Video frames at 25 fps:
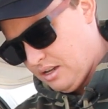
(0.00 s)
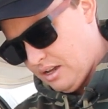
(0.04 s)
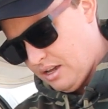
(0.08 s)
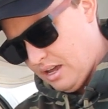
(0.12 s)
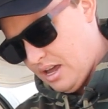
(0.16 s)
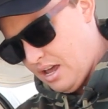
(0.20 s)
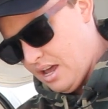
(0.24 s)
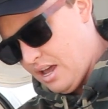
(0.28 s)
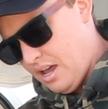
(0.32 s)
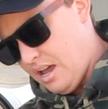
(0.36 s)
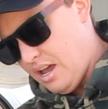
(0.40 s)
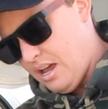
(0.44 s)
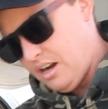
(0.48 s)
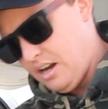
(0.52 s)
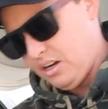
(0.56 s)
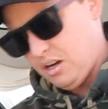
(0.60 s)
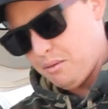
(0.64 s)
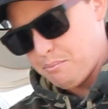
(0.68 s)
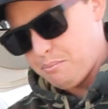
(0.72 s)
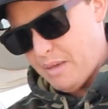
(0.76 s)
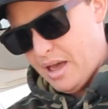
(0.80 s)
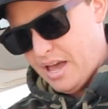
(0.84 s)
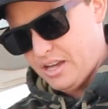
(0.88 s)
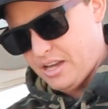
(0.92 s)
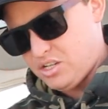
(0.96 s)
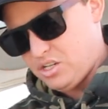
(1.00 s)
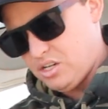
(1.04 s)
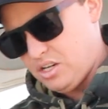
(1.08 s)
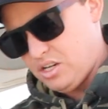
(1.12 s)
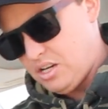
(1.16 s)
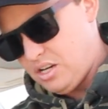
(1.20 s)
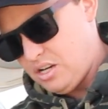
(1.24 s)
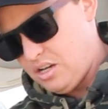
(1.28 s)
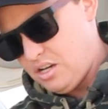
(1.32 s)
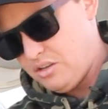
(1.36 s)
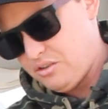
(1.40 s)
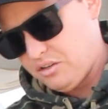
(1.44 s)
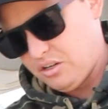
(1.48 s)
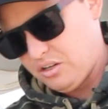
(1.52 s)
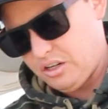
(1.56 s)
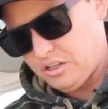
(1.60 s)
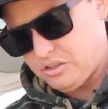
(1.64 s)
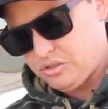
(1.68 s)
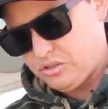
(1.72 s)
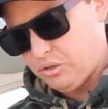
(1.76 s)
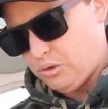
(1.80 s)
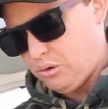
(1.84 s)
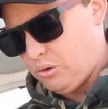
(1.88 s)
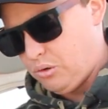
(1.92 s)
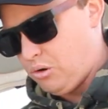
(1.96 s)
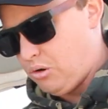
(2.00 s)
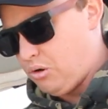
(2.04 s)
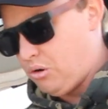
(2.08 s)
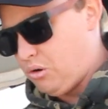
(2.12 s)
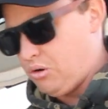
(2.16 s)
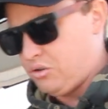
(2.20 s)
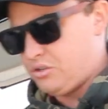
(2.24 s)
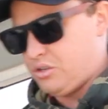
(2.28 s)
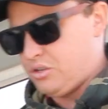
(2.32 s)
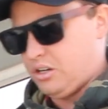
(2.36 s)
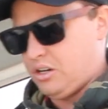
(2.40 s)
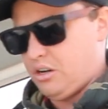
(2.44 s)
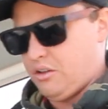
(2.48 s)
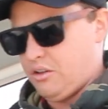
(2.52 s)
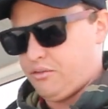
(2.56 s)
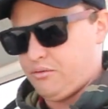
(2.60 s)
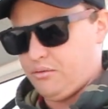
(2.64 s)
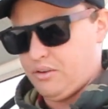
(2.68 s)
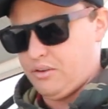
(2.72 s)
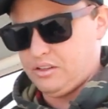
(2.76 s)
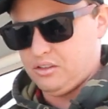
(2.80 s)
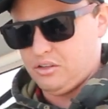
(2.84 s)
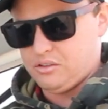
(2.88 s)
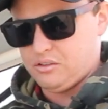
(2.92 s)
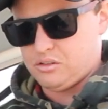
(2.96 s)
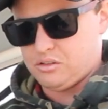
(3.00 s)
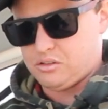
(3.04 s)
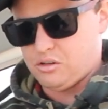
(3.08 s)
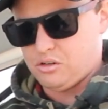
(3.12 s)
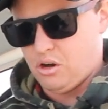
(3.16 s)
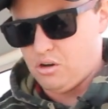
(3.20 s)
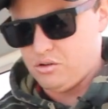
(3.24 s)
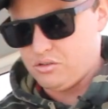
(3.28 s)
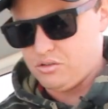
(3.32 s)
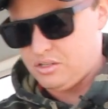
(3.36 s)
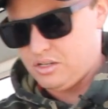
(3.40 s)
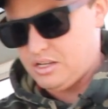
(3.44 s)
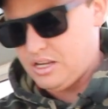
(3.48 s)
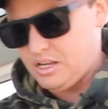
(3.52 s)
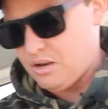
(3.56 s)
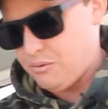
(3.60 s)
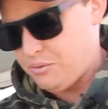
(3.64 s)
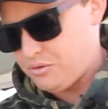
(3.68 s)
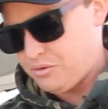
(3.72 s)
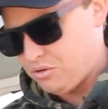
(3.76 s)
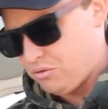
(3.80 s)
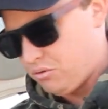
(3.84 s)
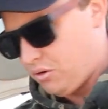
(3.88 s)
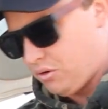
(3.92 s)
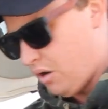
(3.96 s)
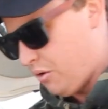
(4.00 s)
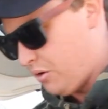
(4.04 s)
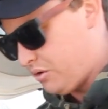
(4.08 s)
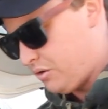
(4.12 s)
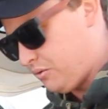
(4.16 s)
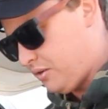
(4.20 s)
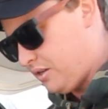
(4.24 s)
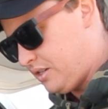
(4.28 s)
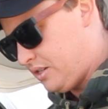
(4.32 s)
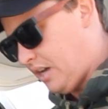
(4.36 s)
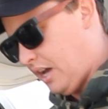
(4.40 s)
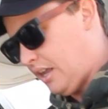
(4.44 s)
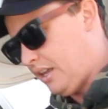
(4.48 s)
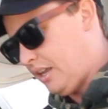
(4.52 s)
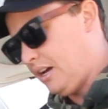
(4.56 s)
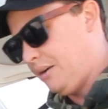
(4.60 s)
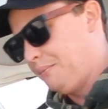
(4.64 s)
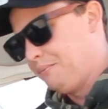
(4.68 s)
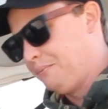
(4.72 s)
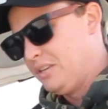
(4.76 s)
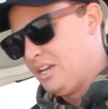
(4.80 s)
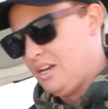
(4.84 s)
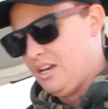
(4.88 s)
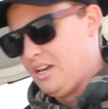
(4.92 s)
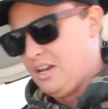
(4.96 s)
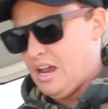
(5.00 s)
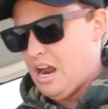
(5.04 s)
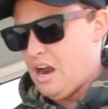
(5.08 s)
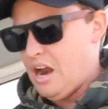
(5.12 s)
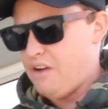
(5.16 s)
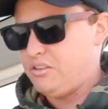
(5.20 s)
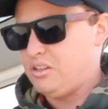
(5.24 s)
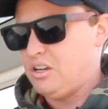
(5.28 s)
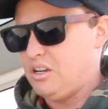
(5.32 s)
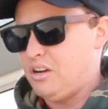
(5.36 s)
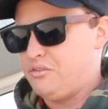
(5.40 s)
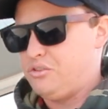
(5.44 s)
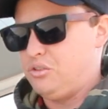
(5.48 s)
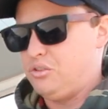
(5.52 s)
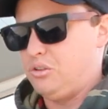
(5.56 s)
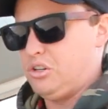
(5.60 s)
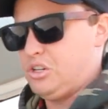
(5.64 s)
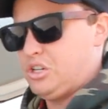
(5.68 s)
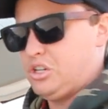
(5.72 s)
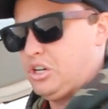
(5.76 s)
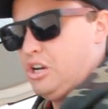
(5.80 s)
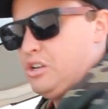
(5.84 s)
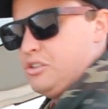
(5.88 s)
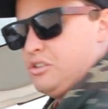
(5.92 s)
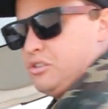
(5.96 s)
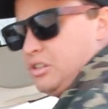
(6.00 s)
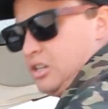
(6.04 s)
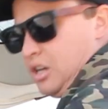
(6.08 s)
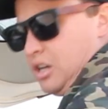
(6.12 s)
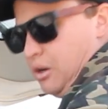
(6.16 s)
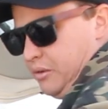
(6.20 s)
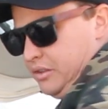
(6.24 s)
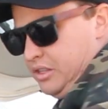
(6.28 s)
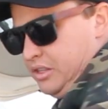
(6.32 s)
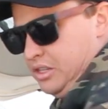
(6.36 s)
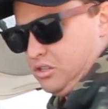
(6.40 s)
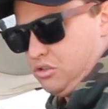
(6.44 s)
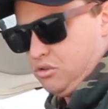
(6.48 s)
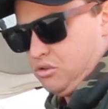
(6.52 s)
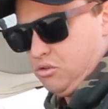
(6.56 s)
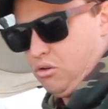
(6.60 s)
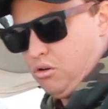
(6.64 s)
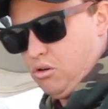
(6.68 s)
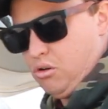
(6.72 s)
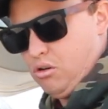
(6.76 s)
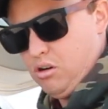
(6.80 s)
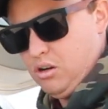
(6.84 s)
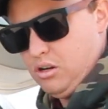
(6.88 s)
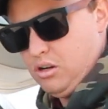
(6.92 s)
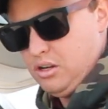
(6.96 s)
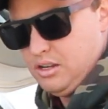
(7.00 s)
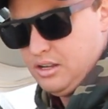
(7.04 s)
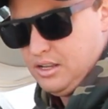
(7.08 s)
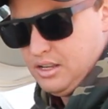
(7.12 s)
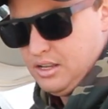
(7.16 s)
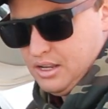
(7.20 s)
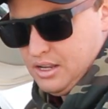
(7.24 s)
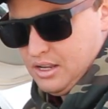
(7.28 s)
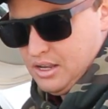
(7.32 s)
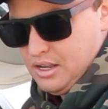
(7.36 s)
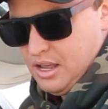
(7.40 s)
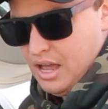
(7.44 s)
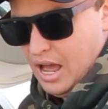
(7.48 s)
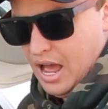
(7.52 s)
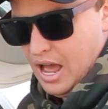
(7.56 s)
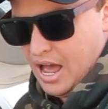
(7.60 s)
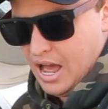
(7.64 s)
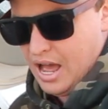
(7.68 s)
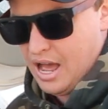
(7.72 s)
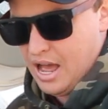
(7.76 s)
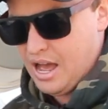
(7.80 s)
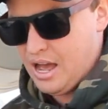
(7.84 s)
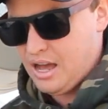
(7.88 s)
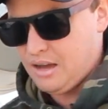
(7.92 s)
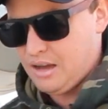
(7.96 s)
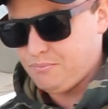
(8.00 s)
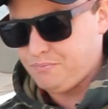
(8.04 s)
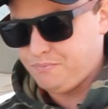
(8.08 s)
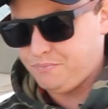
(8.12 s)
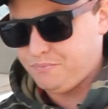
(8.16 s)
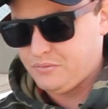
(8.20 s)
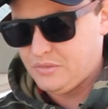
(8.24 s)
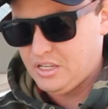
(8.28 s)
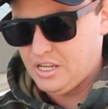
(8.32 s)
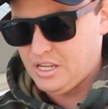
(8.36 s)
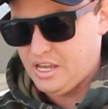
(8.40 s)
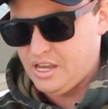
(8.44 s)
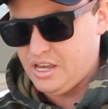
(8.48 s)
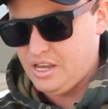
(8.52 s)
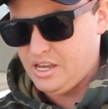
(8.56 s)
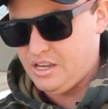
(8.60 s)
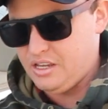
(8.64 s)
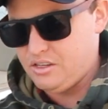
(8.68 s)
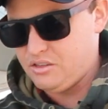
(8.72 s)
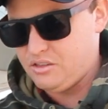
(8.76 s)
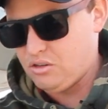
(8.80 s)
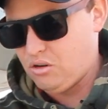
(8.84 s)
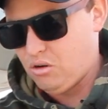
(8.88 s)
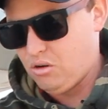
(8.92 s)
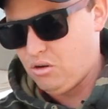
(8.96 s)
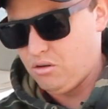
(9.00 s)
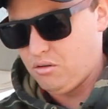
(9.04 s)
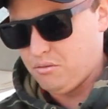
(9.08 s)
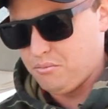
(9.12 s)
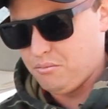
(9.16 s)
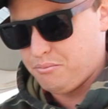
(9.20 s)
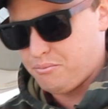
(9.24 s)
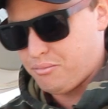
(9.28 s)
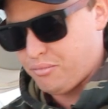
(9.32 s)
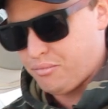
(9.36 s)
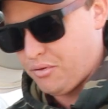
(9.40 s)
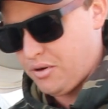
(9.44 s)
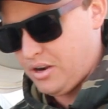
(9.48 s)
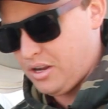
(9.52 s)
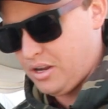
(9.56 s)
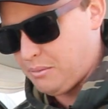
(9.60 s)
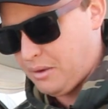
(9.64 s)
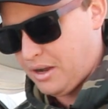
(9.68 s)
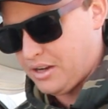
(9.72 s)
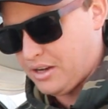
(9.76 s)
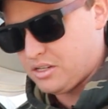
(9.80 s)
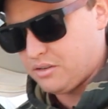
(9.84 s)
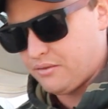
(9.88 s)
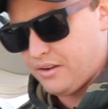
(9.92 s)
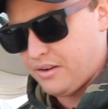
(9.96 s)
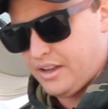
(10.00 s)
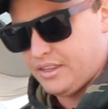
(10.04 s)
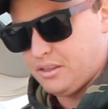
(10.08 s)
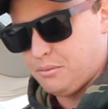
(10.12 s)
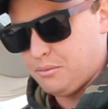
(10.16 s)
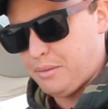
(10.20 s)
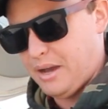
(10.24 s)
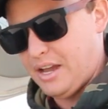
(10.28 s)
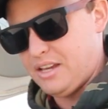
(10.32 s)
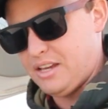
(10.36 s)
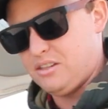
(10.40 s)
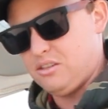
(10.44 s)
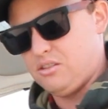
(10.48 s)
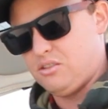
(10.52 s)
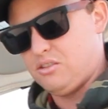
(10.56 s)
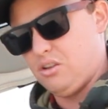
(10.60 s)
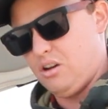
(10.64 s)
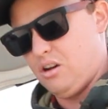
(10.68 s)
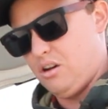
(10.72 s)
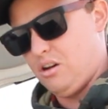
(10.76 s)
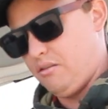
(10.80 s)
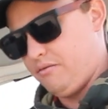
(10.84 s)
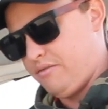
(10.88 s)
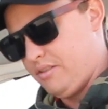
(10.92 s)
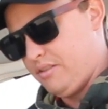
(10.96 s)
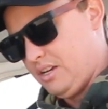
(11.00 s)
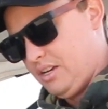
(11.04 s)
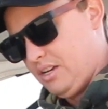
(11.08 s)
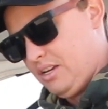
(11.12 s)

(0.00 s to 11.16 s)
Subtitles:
And I've got matches, I've got a torch, I've got 3 lots of tongs in here which all go into each other. Everything I've sort of chosen to go in this drawer is pretty much around the basis of